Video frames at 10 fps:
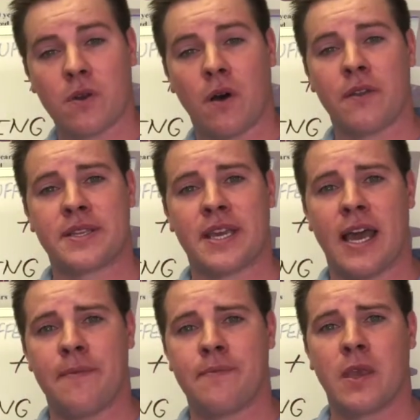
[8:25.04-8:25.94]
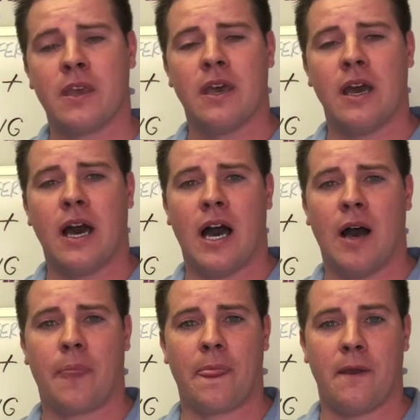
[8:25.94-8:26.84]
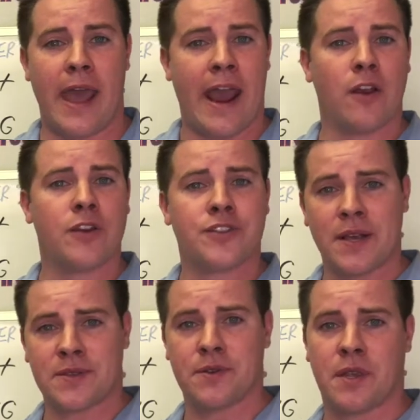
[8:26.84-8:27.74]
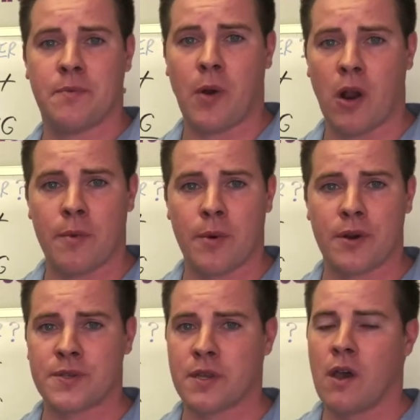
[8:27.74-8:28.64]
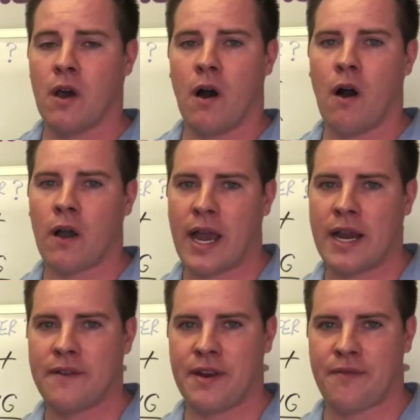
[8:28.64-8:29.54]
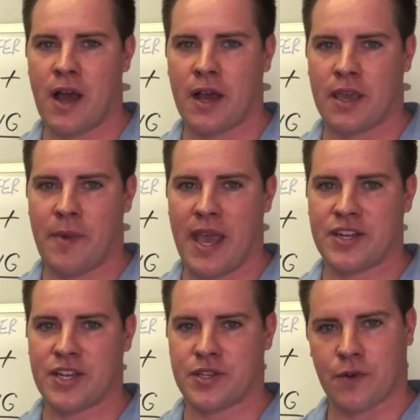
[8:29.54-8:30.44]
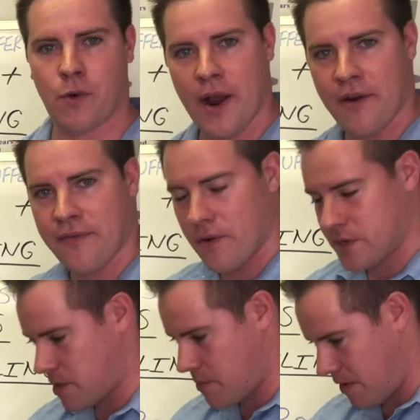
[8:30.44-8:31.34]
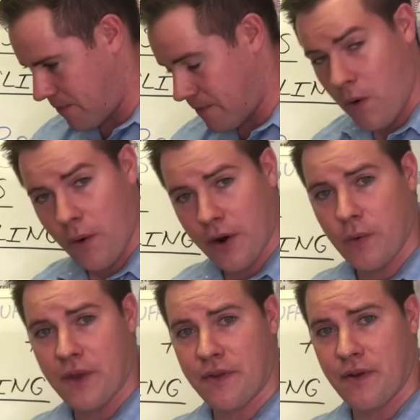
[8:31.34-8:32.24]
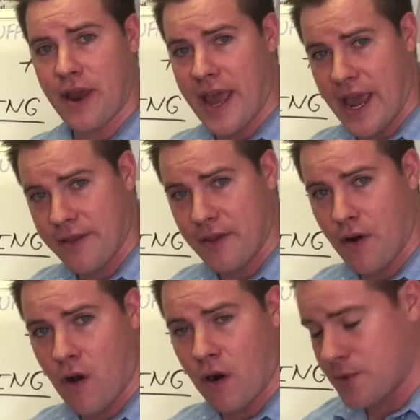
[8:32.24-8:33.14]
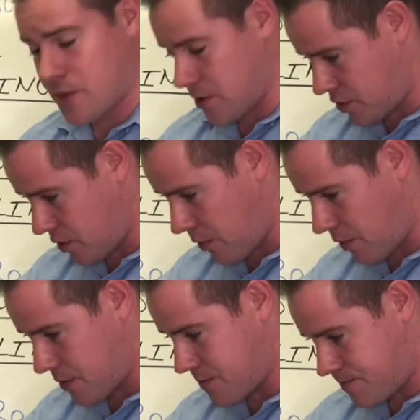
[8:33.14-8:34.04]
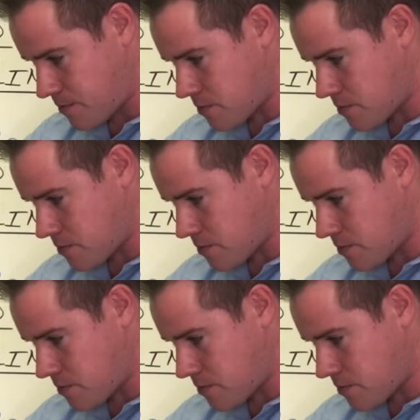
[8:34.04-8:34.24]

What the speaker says: all the time, hairdressers and barbers, all kind of different occupations require folks to be forward with their head, their arms, their shoulders,